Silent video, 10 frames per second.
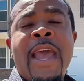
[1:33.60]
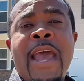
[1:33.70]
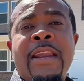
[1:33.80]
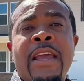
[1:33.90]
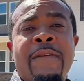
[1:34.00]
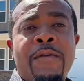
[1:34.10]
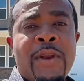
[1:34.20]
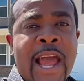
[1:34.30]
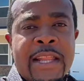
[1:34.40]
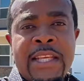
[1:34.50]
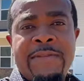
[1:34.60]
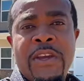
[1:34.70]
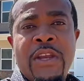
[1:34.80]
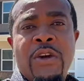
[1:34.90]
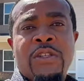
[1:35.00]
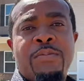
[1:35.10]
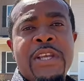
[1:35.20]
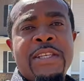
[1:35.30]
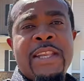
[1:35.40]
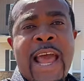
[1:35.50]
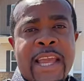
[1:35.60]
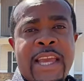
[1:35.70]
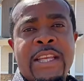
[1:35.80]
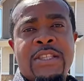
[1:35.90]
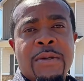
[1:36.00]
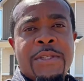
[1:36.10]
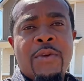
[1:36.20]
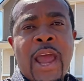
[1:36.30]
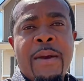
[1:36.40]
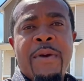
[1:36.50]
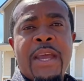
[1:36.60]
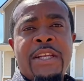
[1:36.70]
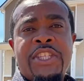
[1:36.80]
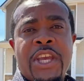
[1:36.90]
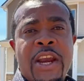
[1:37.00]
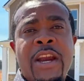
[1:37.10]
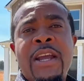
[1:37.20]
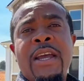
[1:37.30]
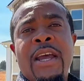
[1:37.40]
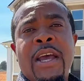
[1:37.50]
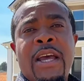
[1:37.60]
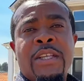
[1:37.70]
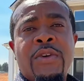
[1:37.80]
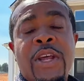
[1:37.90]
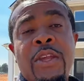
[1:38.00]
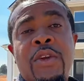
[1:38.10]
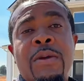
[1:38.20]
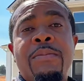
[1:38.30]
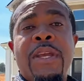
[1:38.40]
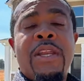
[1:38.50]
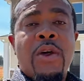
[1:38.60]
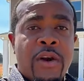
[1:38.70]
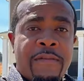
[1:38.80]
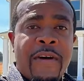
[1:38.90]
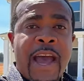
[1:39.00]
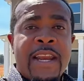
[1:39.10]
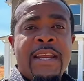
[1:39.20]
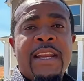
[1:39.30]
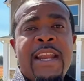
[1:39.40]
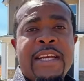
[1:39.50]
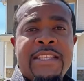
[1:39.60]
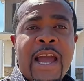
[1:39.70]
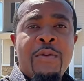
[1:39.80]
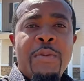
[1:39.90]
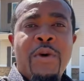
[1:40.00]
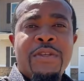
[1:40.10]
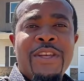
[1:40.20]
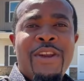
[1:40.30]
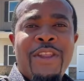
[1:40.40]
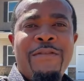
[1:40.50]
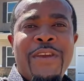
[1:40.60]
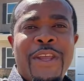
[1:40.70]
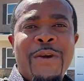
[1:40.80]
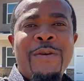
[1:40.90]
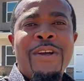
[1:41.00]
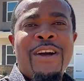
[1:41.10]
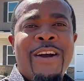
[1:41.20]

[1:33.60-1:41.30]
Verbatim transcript: And if you like these videos, please like and subscribe and share uh, so that you can be notified the next time we post another video.